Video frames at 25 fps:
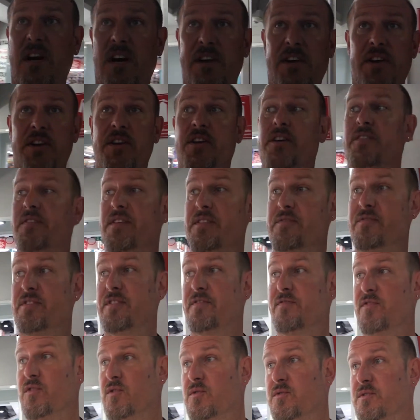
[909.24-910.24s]
I don't know if every
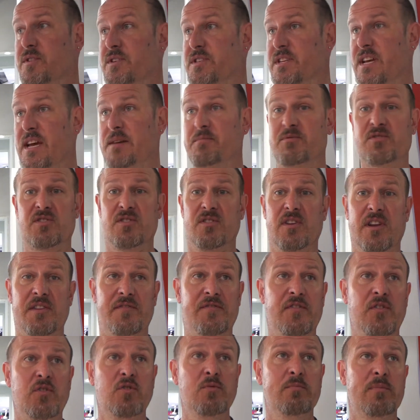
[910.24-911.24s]
floor is absolutely
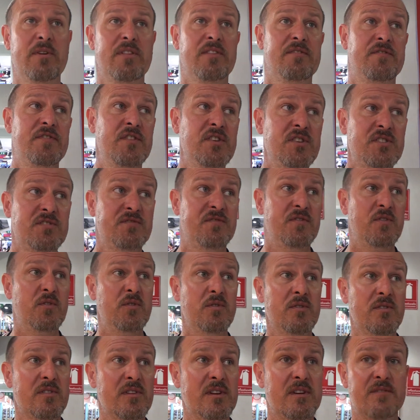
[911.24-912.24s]
full, but the first
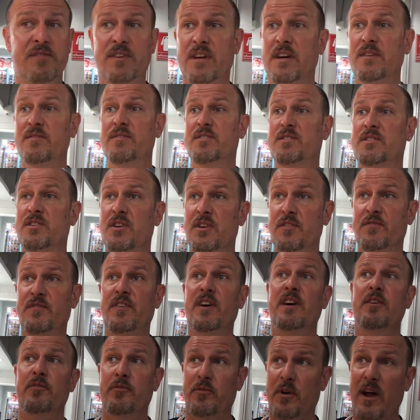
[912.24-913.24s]
4 that I've covered so
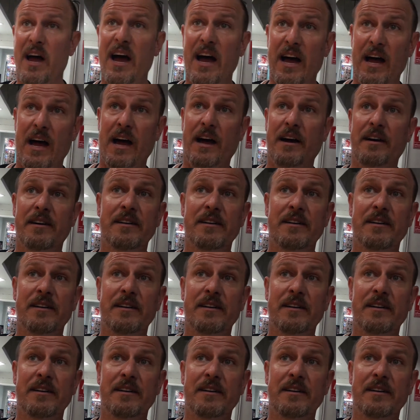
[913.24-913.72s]
far are.